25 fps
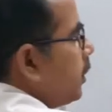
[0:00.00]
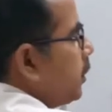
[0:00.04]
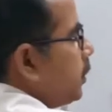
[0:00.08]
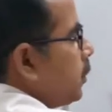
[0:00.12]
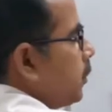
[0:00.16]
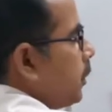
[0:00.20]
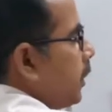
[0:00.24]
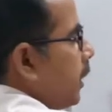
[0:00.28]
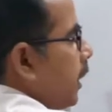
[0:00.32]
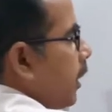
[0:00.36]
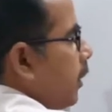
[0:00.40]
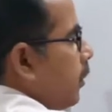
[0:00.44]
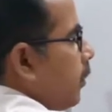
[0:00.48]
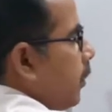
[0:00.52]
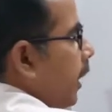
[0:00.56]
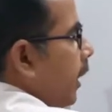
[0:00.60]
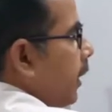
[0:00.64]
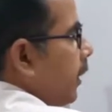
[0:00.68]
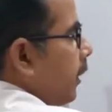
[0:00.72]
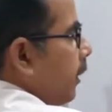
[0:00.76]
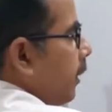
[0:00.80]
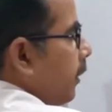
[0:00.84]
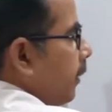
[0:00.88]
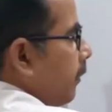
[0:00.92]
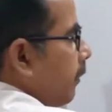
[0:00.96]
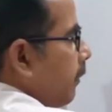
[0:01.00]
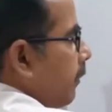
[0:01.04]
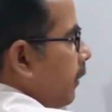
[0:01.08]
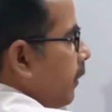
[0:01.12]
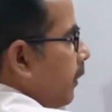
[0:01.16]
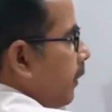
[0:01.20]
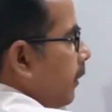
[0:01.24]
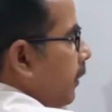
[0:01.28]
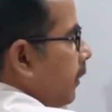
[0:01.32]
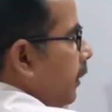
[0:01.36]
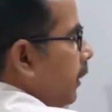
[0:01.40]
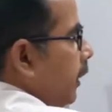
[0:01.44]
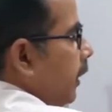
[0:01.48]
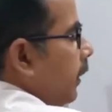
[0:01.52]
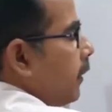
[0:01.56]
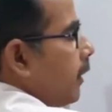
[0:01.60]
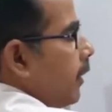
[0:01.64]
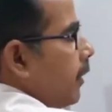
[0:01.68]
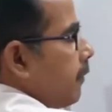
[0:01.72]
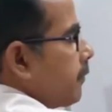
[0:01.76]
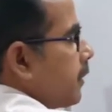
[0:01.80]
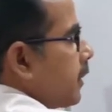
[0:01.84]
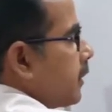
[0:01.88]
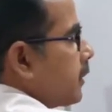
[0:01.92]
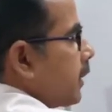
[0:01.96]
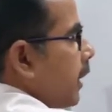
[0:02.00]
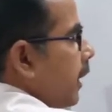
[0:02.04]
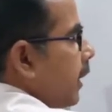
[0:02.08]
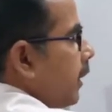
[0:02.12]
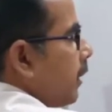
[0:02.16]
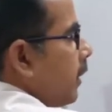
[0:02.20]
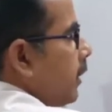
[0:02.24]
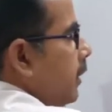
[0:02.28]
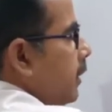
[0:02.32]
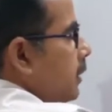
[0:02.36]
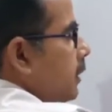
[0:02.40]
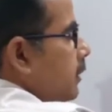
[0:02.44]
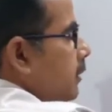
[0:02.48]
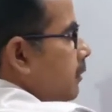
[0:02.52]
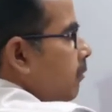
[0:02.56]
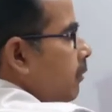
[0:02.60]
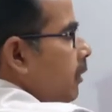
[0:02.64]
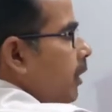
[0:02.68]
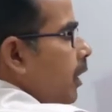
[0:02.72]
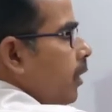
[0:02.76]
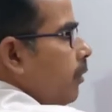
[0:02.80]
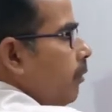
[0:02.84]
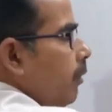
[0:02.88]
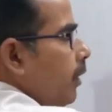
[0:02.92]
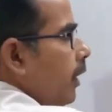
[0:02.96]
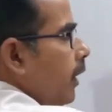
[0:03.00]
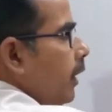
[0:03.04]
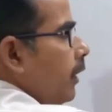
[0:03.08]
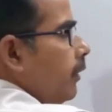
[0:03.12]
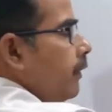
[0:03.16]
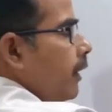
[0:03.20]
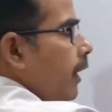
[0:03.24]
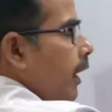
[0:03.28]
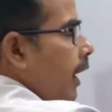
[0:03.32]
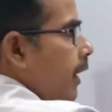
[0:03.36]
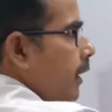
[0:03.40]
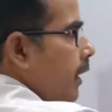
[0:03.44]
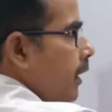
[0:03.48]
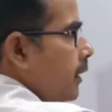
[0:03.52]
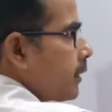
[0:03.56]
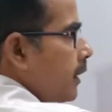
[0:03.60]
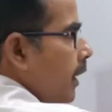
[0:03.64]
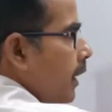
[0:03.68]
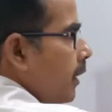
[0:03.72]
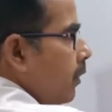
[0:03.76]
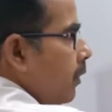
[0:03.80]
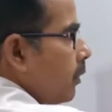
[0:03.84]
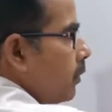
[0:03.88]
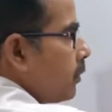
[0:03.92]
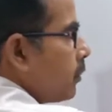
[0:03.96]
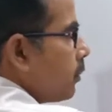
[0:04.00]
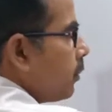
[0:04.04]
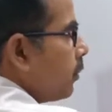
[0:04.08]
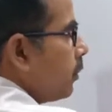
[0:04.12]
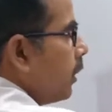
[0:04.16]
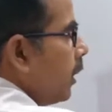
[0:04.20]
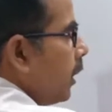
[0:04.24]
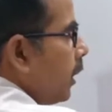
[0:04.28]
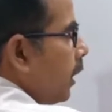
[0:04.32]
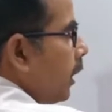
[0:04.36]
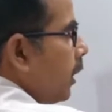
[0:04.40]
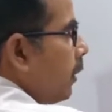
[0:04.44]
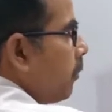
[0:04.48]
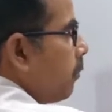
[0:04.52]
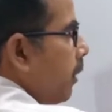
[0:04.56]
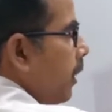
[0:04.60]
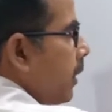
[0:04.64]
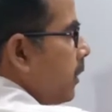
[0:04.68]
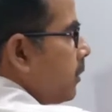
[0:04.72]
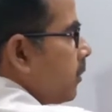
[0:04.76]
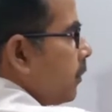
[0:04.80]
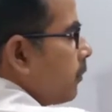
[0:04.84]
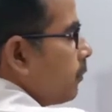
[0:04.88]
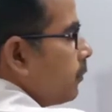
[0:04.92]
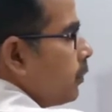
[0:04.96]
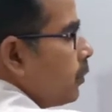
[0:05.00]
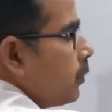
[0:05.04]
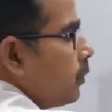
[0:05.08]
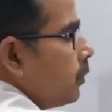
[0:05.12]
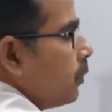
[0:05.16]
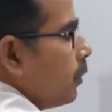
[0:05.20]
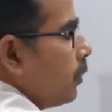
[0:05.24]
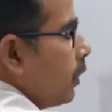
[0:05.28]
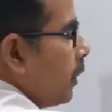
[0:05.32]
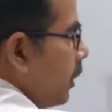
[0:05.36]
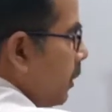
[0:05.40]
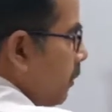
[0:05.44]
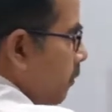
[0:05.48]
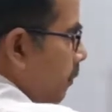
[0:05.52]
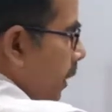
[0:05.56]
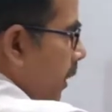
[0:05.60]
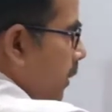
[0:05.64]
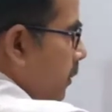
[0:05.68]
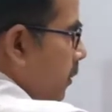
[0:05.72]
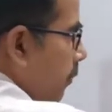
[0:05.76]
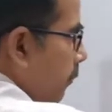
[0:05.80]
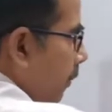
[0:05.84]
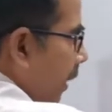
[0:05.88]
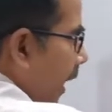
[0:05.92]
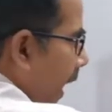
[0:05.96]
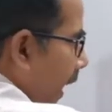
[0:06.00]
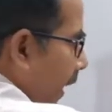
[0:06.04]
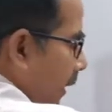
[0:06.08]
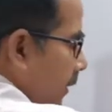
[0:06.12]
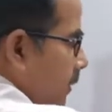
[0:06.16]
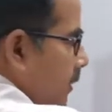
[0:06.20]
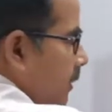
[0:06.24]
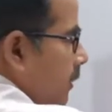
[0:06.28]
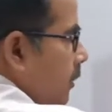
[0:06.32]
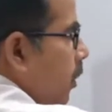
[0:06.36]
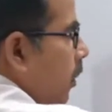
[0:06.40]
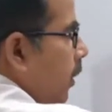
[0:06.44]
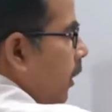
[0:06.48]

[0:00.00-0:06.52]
2 here. Look at here in the left hand side. Similar way in the right hand side also, in place of x